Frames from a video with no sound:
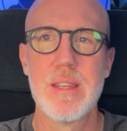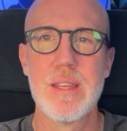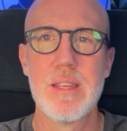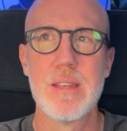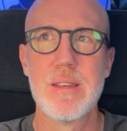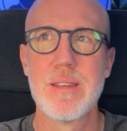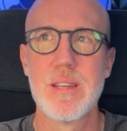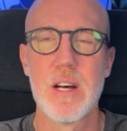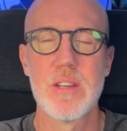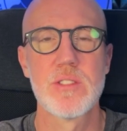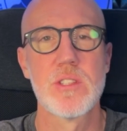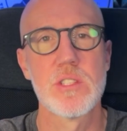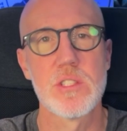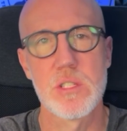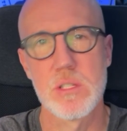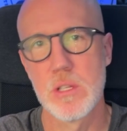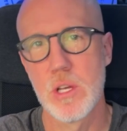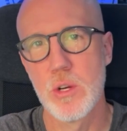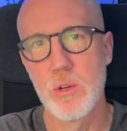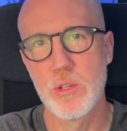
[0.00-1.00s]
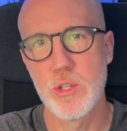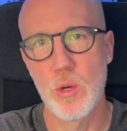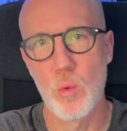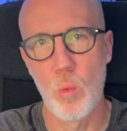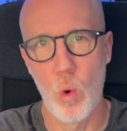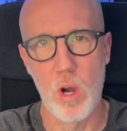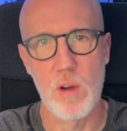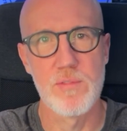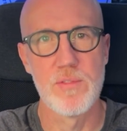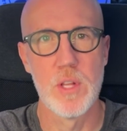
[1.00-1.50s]
it doesn't slow your
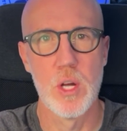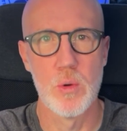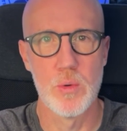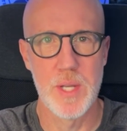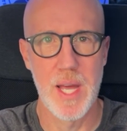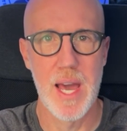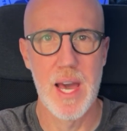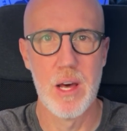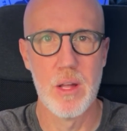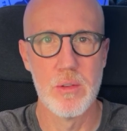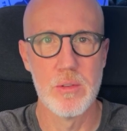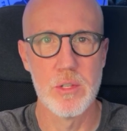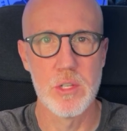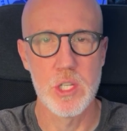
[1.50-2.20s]
workflow down.